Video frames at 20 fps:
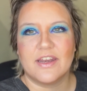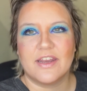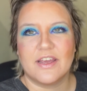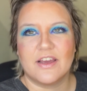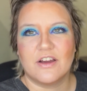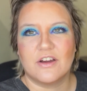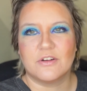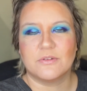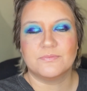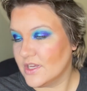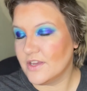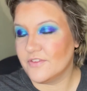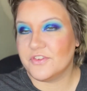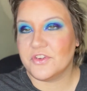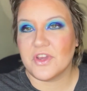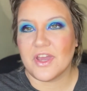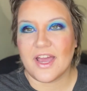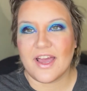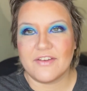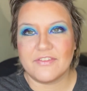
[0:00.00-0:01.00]
Now, if
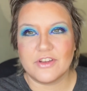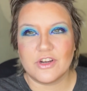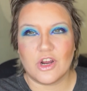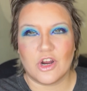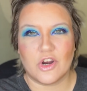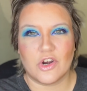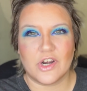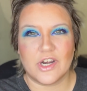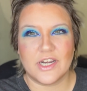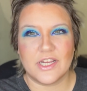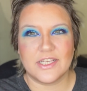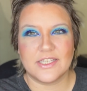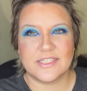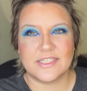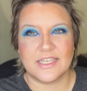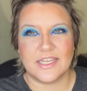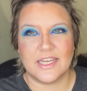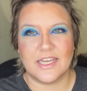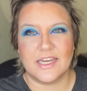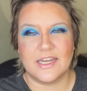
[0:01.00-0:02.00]
you haven't already
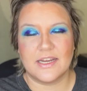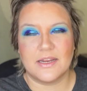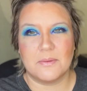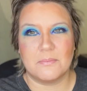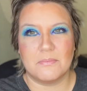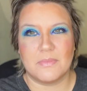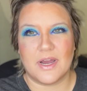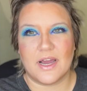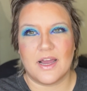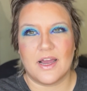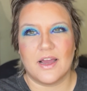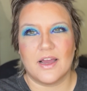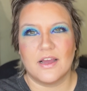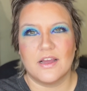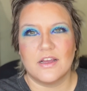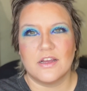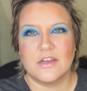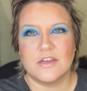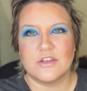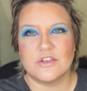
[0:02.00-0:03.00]
seen my
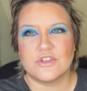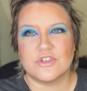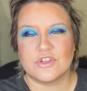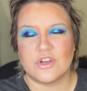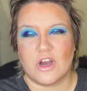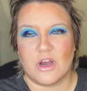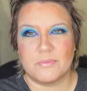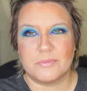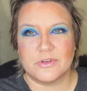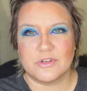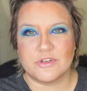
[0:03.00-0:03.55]
Shop Your